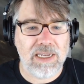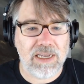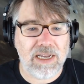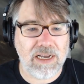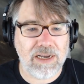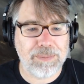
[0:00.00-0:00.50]

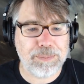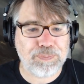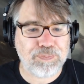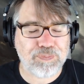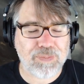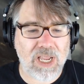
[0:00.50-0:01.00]
I
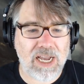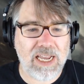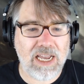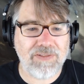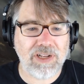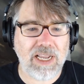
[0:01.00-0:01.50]

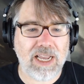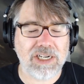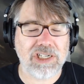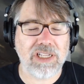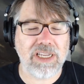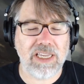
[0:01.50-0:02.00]
haven't
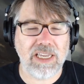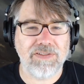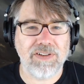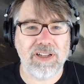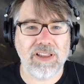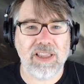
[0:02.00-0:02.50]
actually
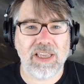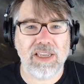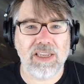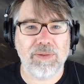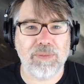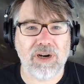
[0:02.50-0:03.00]
given
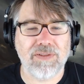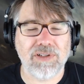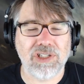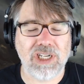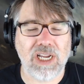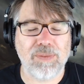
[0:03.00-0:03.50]
the
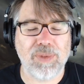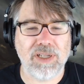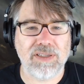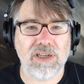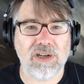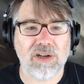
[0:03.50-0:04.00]
Marvel
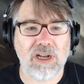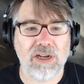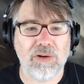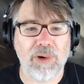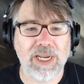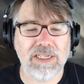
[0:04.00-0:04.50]
Champions
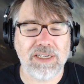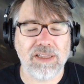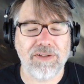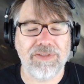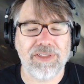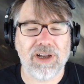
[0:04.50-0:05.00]
a great
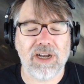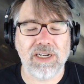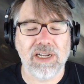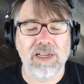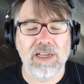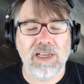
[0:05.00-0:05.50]
deal of
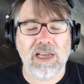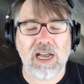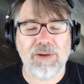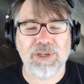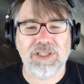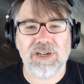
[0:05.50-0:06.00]
thought.
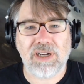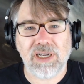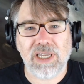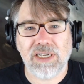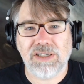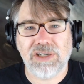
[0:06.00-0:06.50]
I was
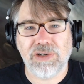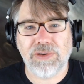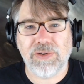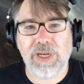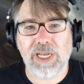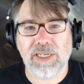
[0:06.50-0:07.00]
talking
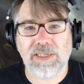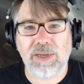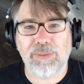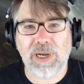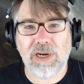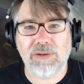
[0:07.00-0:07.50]

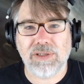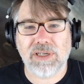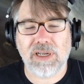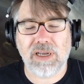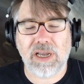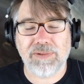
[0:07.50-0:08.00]

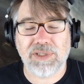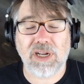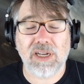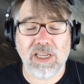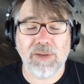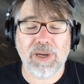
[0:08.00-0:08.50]

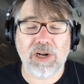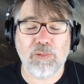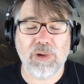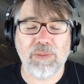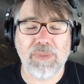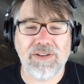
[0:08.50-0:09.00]
about it
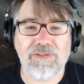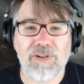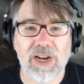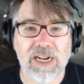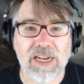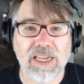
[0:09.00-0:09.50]
with my
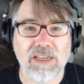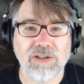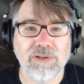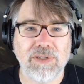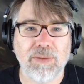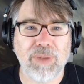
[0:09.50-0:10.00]
friend Neil,
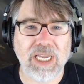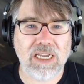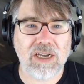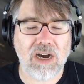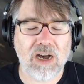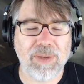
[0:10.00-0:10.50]
who's a big
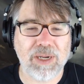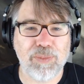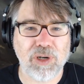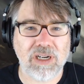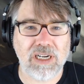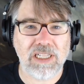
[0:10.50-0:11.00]
comic
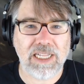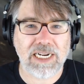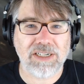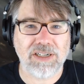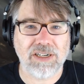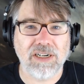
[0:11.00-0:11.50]
book
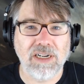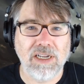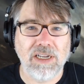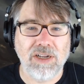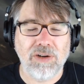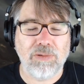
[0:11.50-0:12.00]
collector,
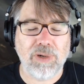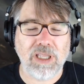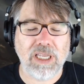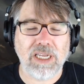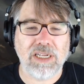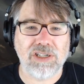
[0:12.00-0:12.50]

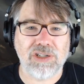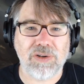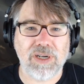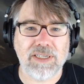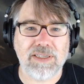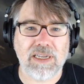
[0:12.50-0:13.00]
really
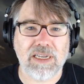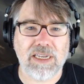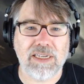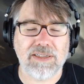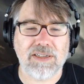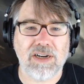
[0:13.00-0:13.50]
enjoys
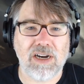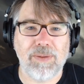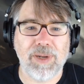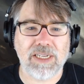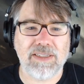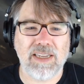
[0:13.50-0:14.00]
his
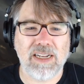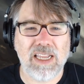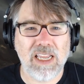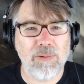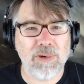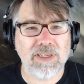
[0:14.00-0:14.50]
comics, and
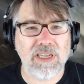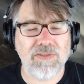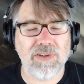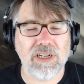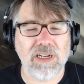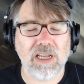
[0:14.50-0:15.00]
he was
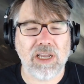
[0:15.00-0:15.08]
even